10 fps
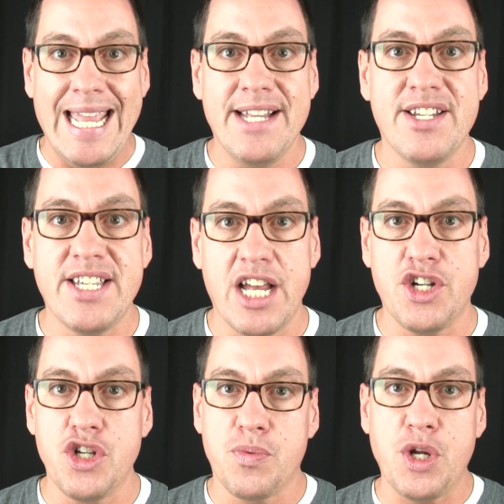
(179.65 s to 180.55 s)
in
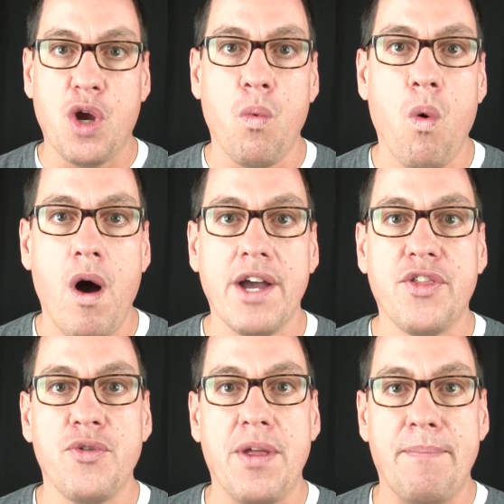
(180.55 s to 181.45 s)
sessions where you can walk
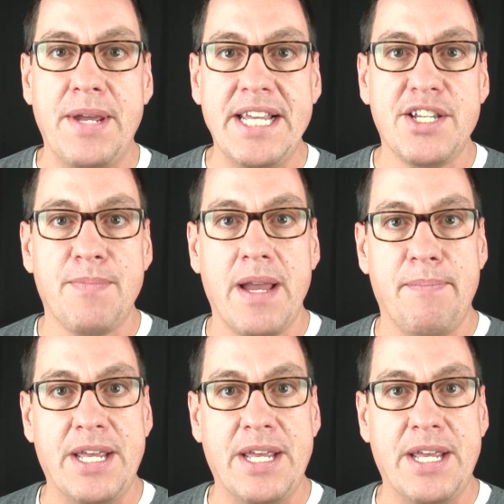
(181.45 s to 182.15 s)
through them piece by